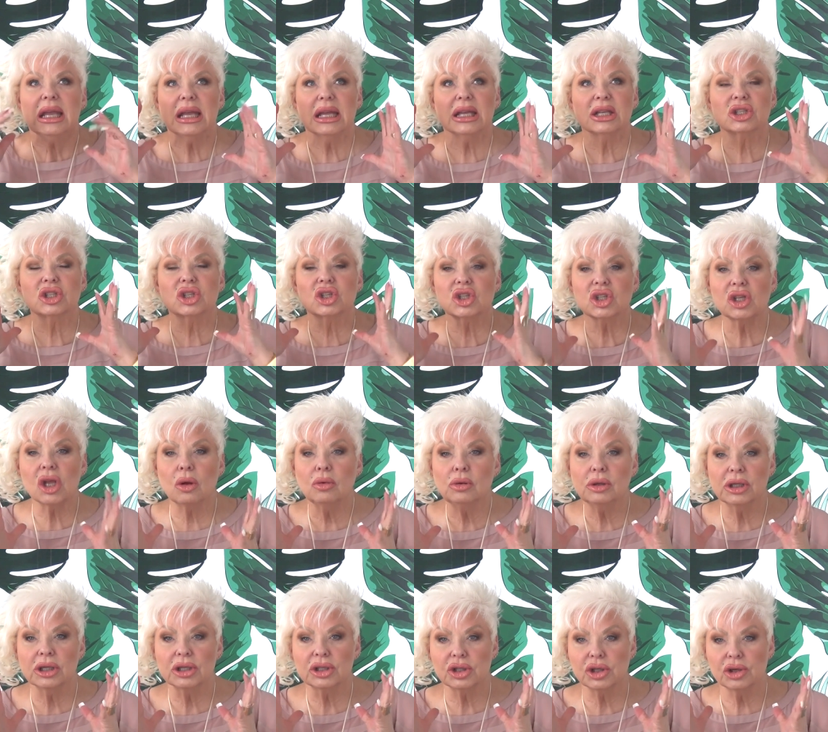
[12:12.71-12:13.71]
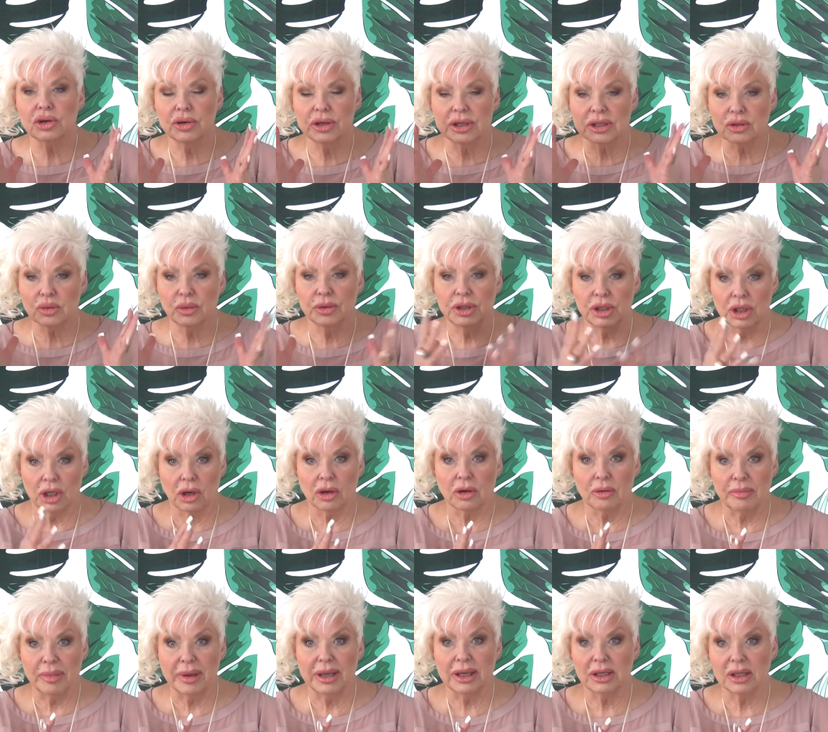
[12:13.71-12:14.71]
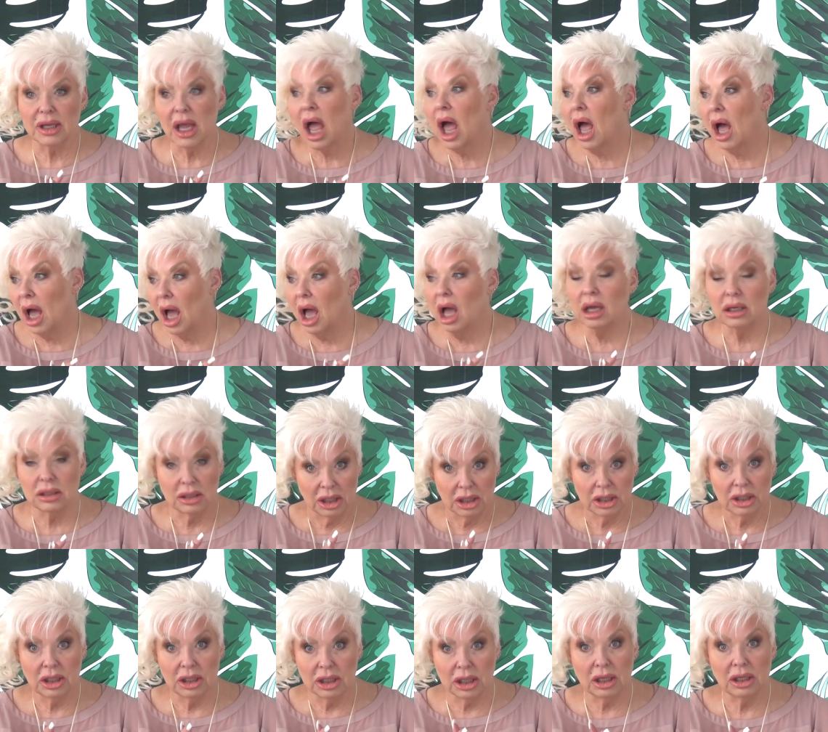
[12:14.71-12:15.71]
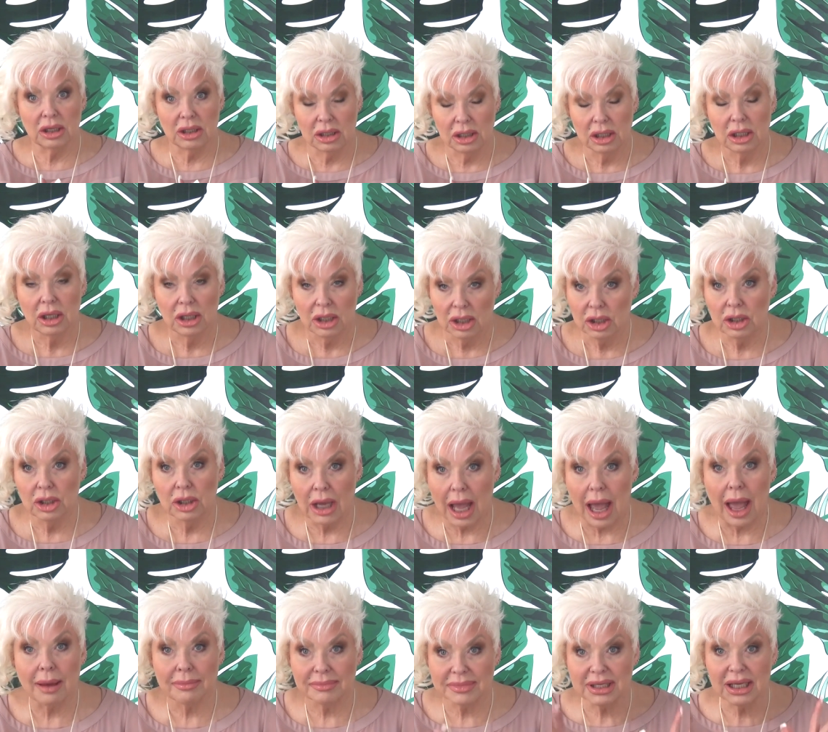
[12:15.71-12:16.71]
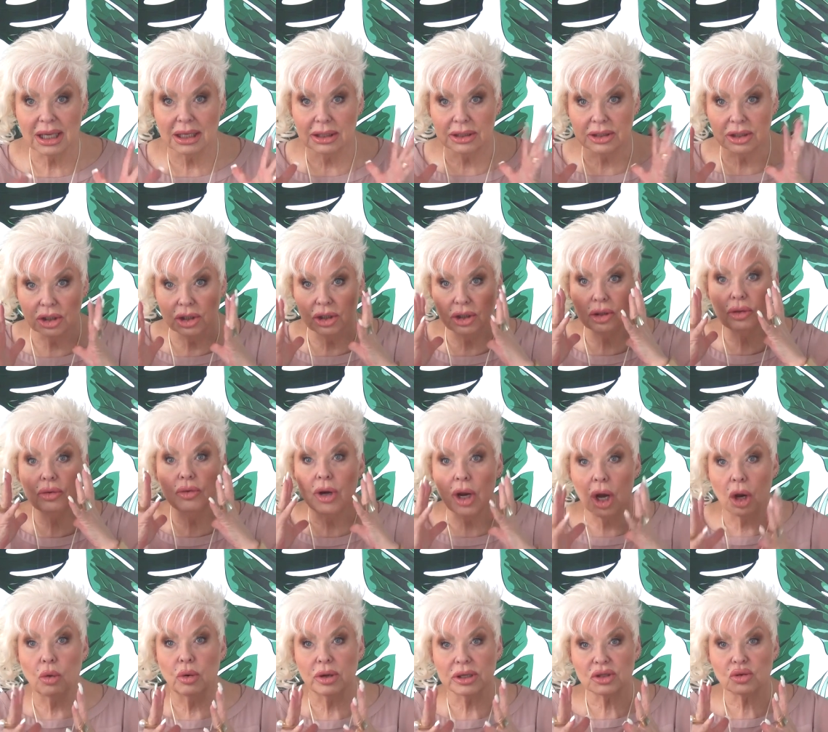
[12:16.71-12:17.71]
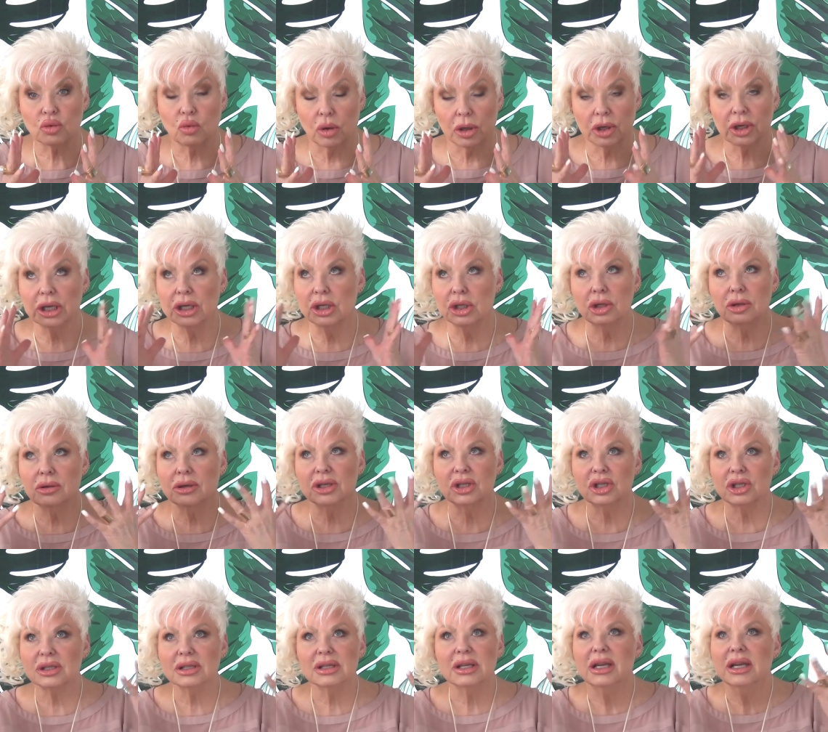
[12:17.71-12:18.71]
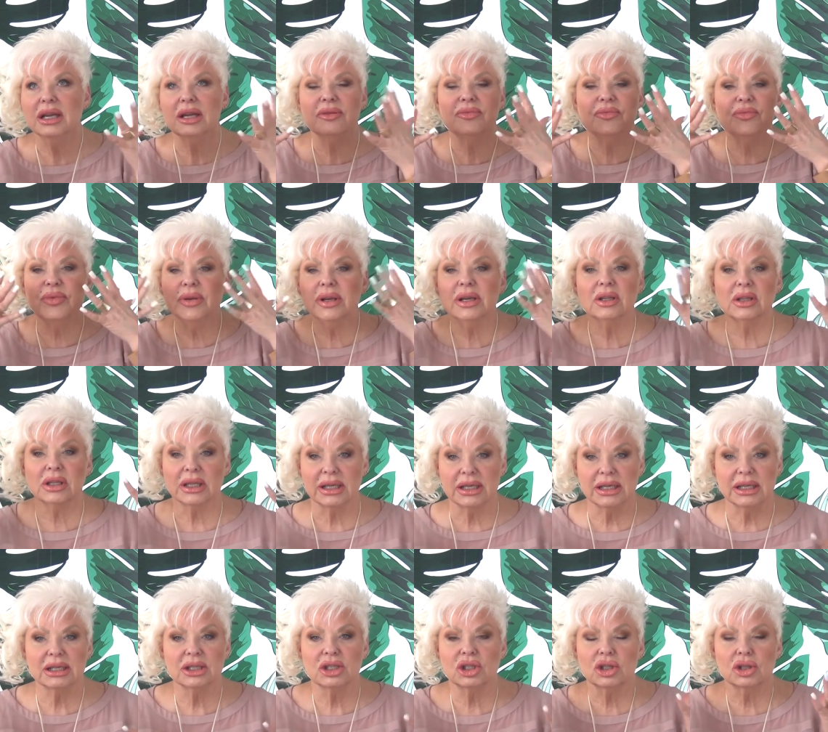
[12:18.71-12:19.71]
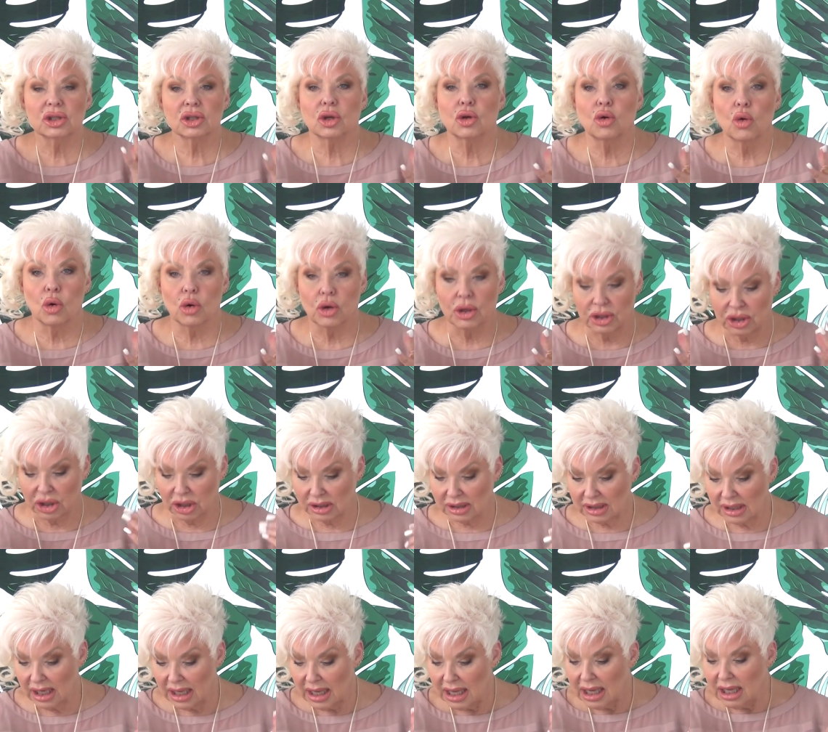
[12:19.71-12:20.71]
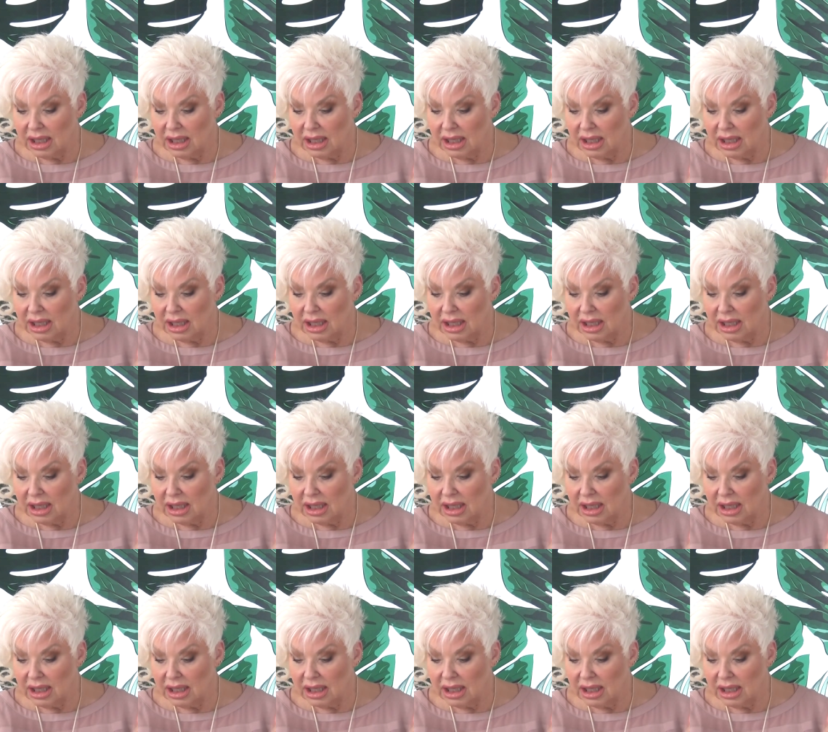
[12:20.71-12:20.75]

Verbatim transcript: It's so luxurious when you go to bed. Ha, ha, you, you, I'm telling you, you know it's working. You can just feel it. It's just gorgeous.